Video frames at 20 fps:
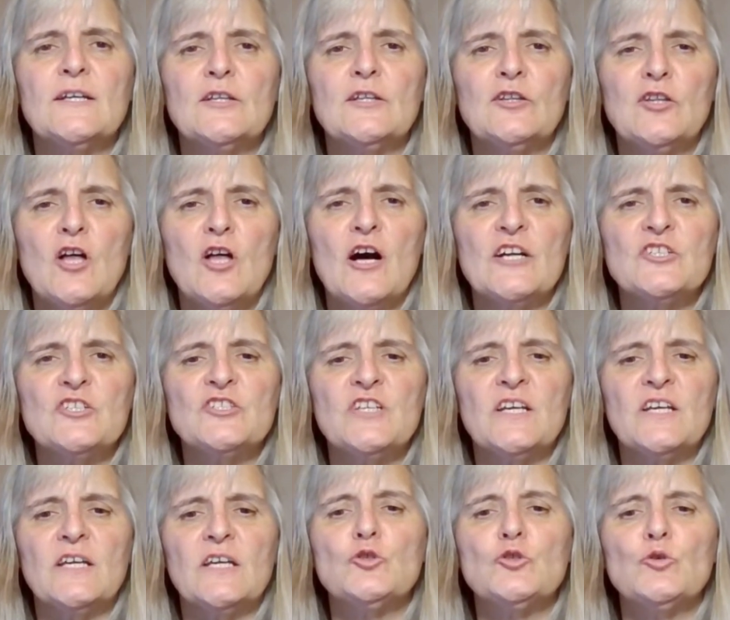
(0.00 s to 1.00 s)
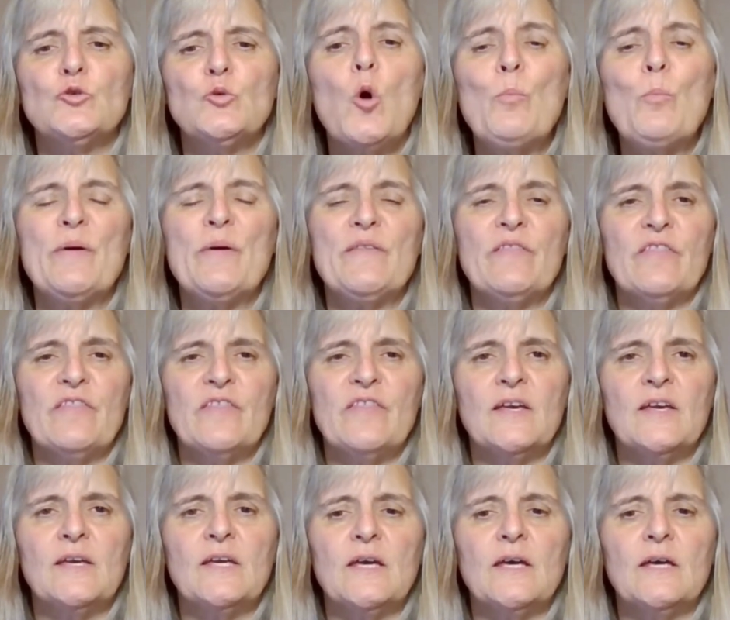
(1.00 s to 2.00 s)
logic to open
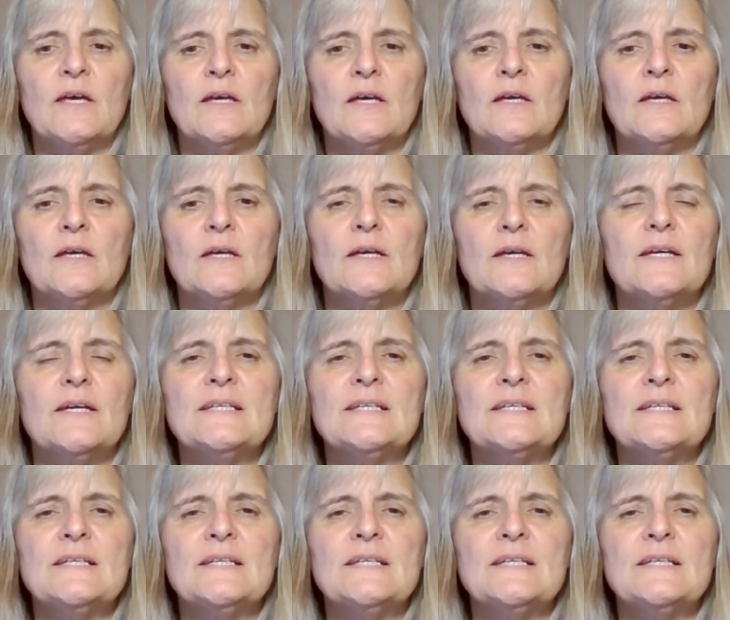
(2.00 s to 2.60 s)
thinking